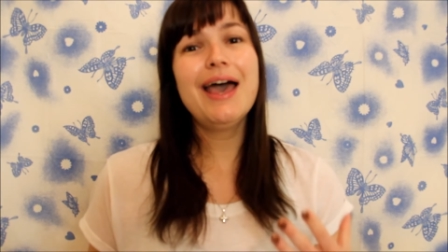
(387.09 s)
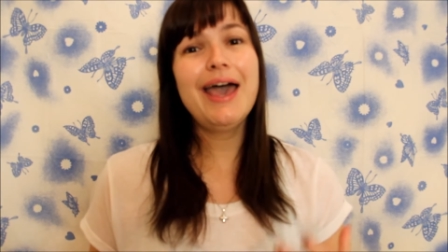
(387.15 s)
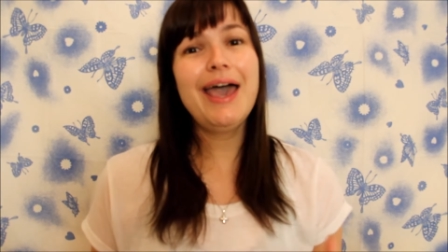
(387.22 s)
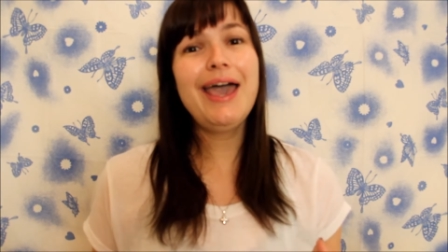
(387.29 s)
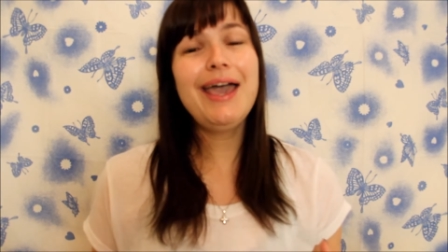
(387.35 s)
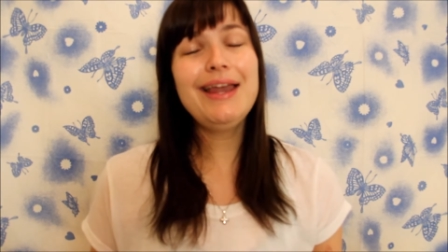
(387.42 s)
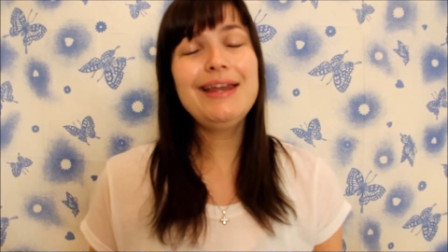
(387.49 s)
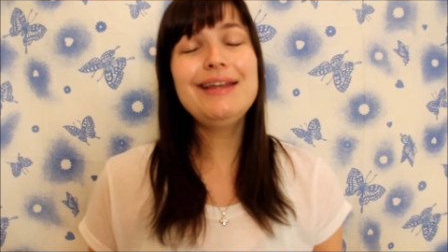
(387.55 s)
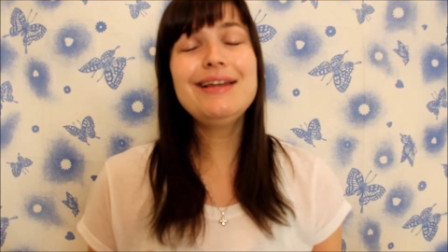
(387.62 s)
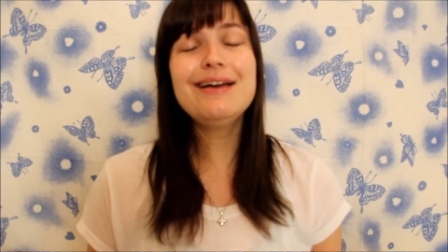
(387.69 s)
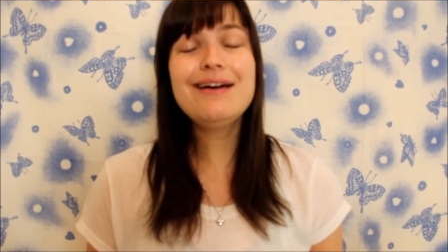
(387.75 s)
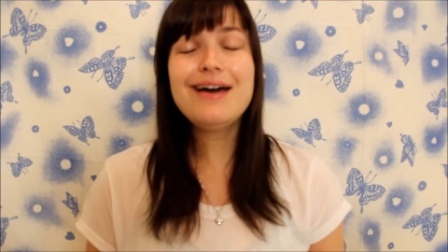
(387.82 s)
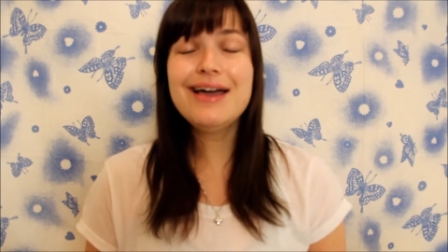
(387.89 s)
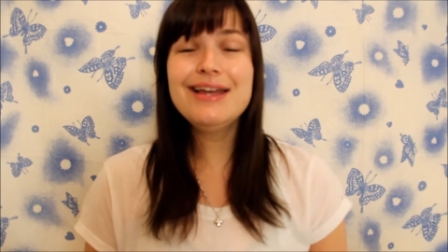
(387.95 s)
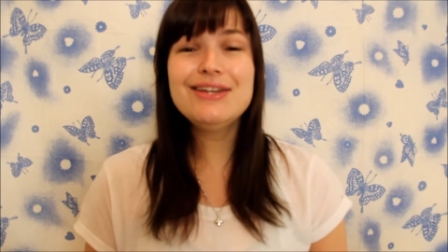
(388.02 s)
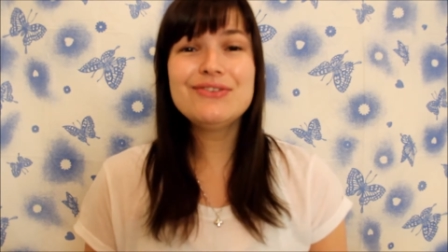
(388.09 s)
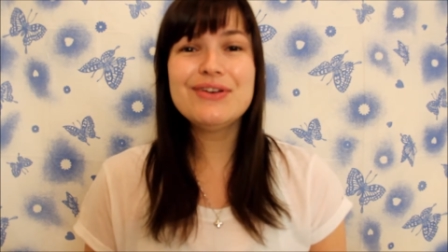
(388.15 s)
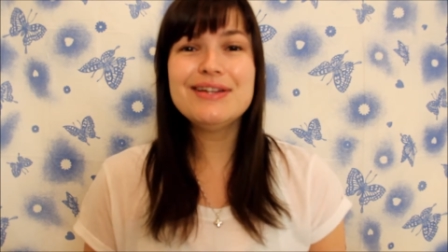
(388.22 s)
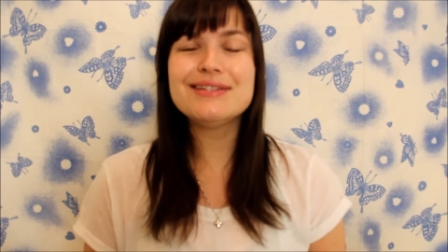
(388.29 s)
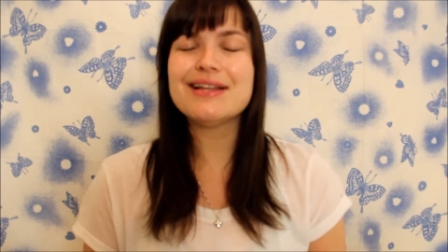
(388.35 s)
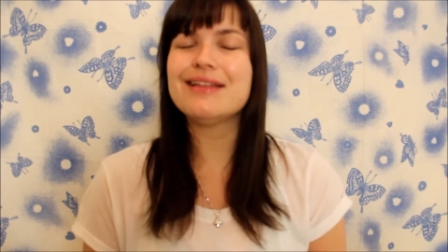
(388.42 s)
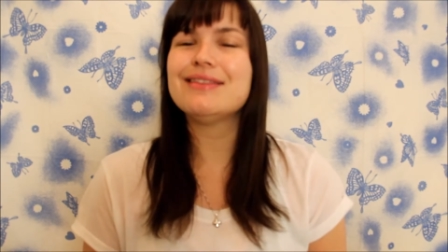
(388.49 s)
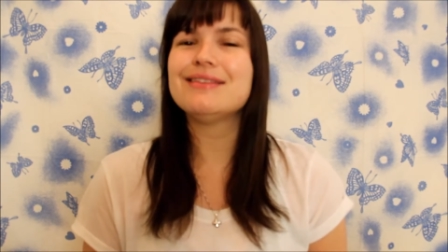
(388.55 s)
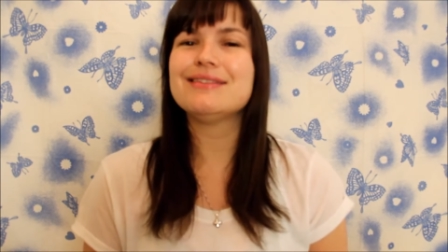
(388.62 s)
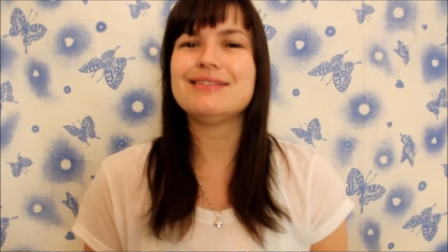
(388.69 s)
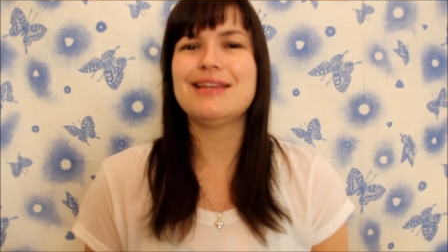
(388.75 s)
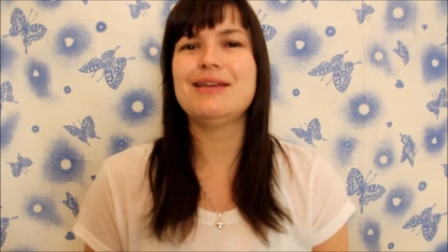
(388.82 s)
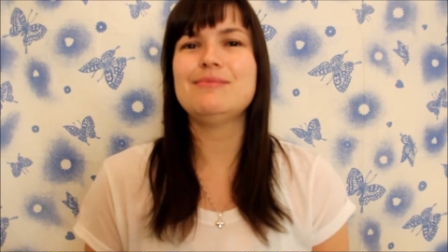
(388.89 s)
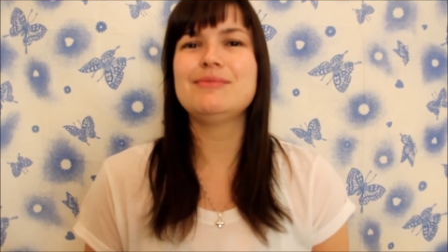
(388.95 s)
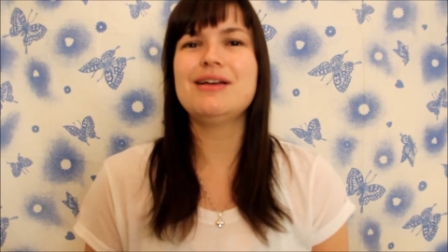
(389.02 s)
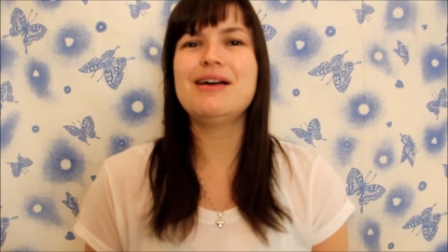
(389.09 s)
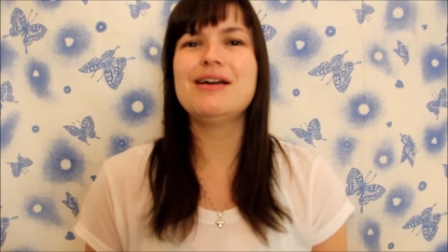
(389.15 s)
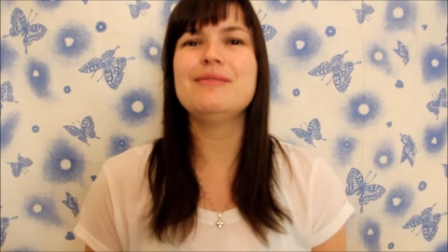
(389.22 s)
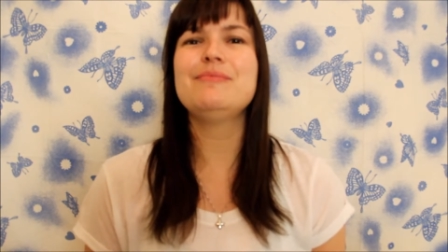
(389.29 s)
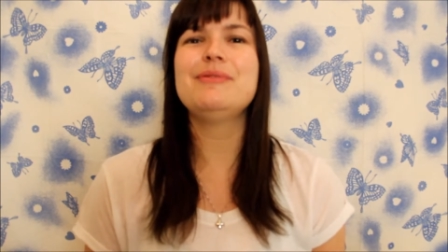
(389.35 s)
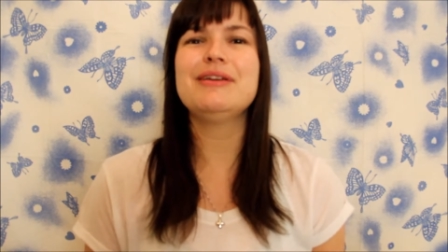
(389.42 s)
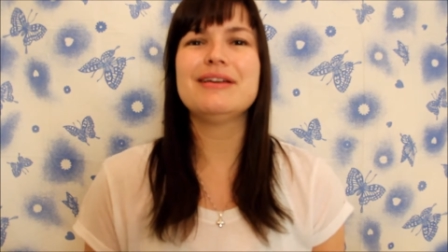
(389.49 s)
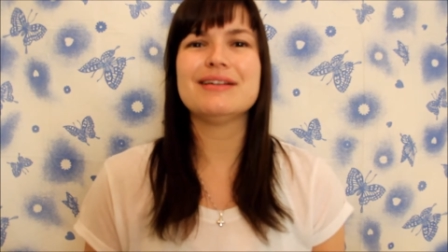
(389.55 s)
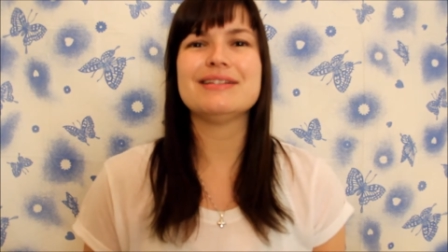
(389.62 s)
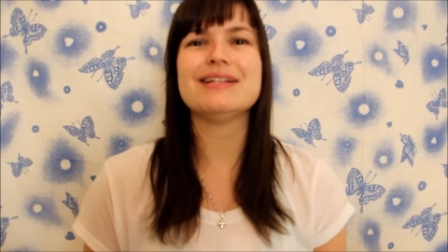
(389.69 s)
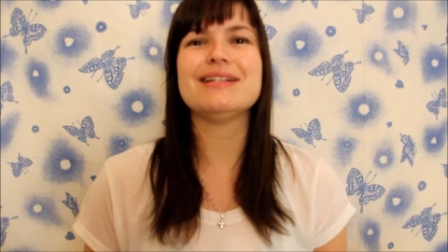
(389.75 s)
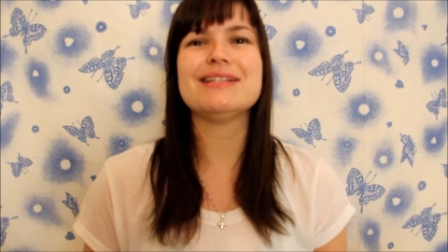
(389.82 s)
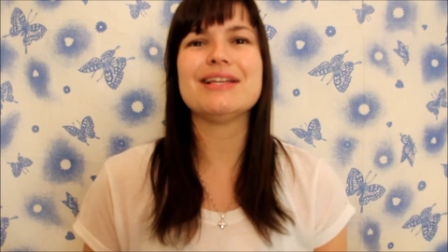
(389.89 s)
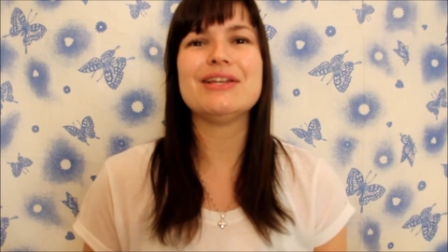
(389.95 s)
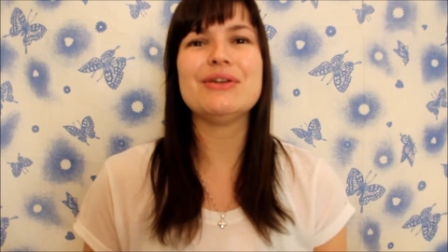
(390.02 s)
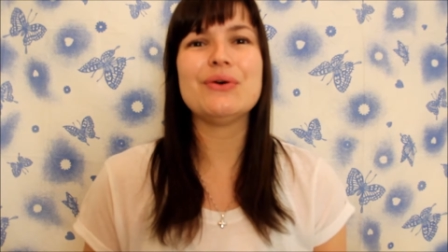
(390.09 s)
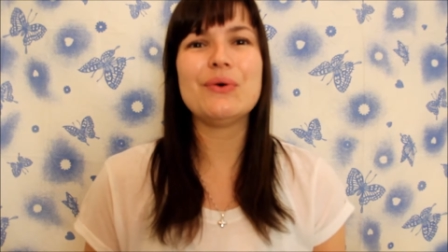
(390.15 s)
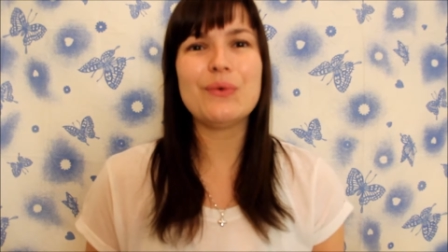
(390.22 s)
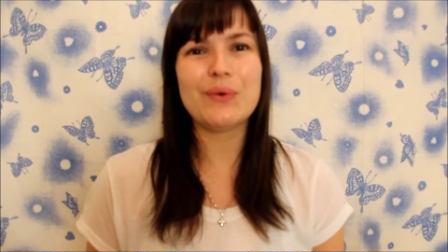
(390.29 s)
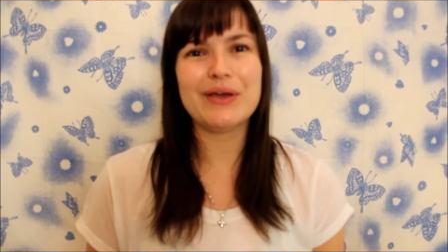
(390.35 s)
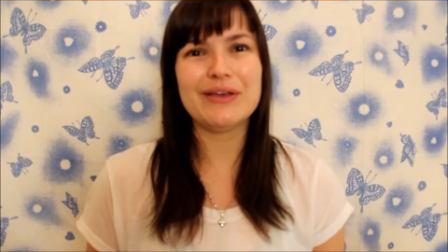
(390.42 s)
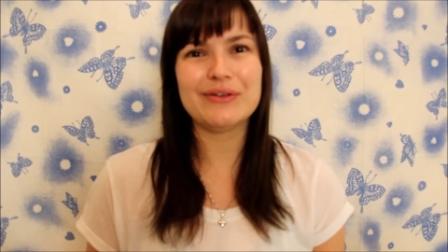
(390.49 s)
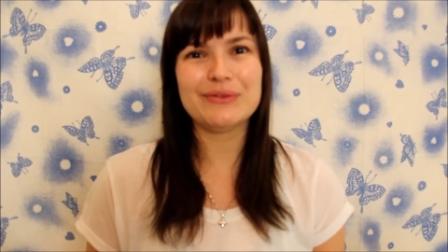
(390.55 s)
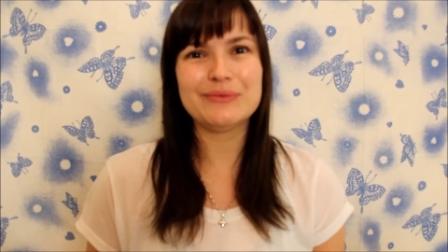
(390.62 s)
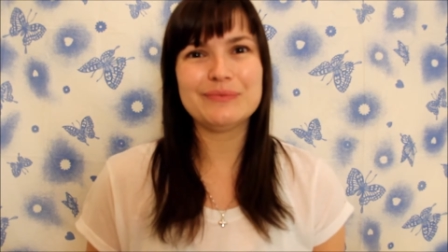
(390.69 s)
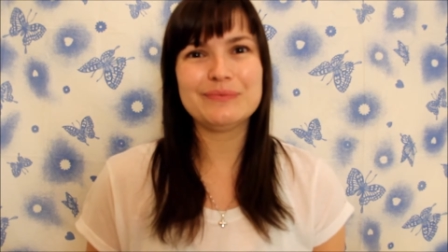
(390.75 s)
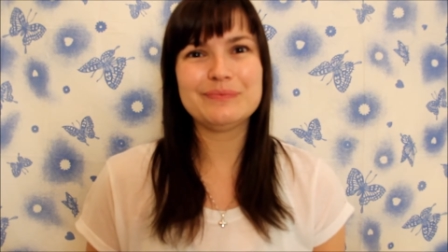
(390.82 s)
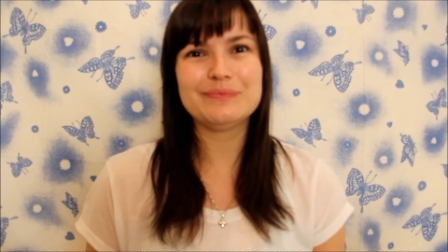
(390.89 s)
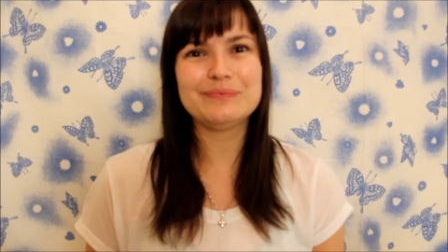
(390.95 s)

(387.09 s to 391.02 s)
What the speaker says: And it hydrates at the same time because it's an oil.